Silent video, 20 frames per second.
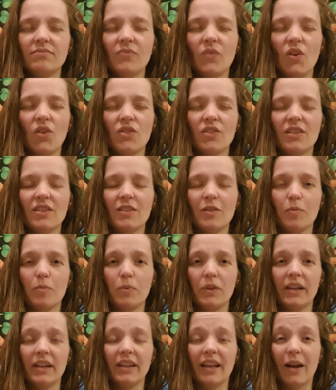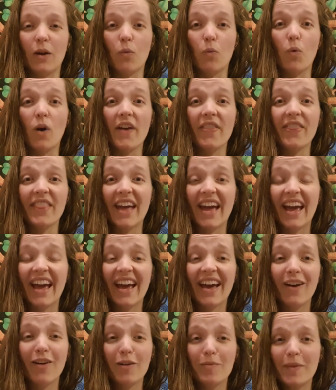just this complete like, what the
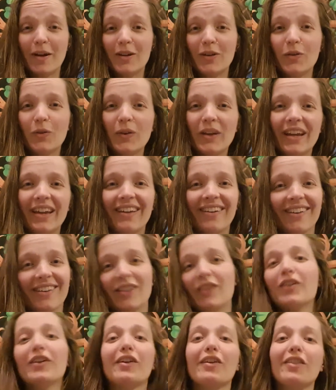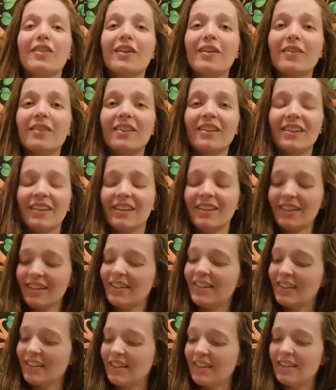hell am I doing here on Earth? There
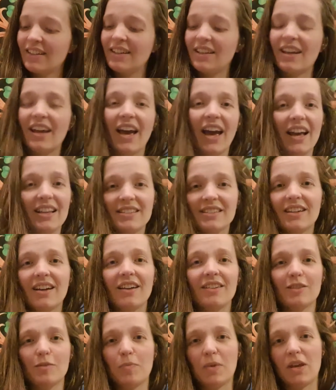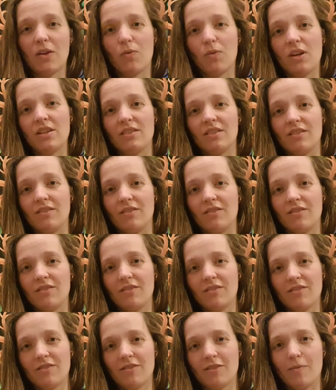has got to be a reason
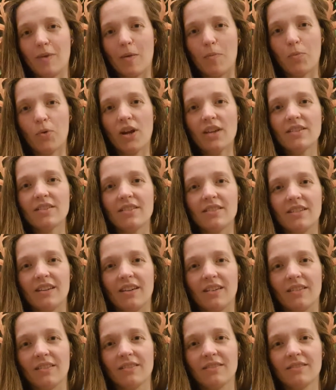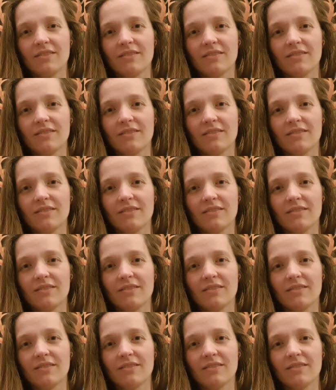for my presence here.